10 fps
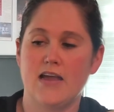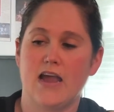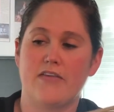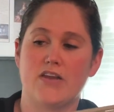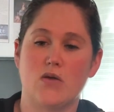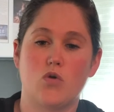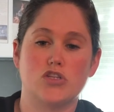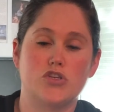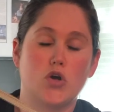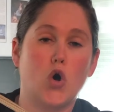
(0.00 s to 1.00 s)
and then I
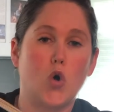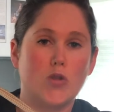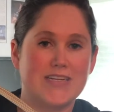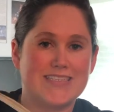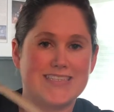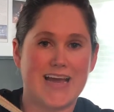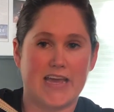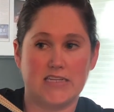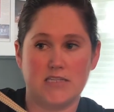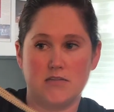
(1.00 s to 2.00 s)
want you to hold it
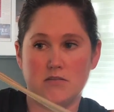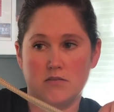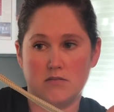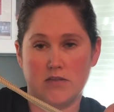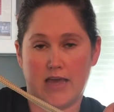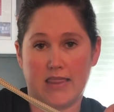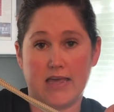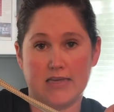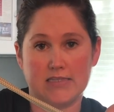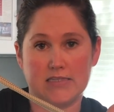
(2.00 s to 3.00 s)
tight like
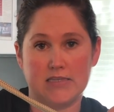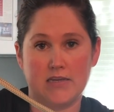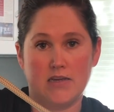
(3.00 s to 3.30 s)
this,